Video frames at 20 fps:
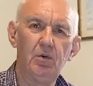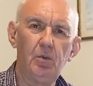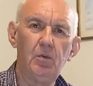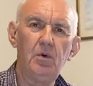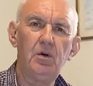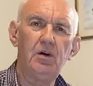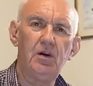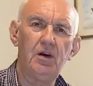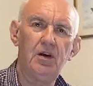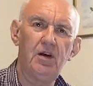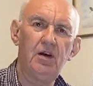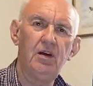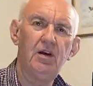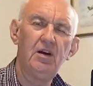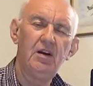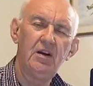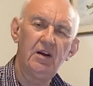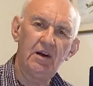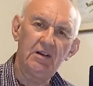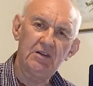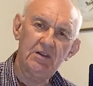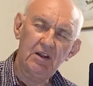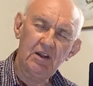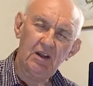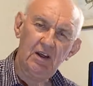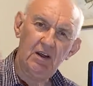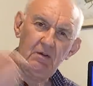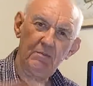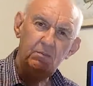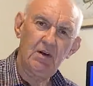wire as it
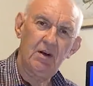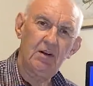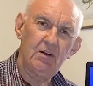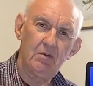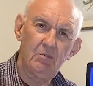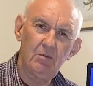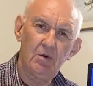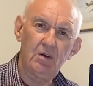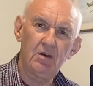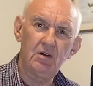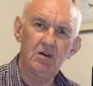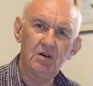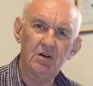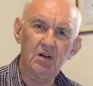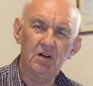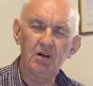came down the mast.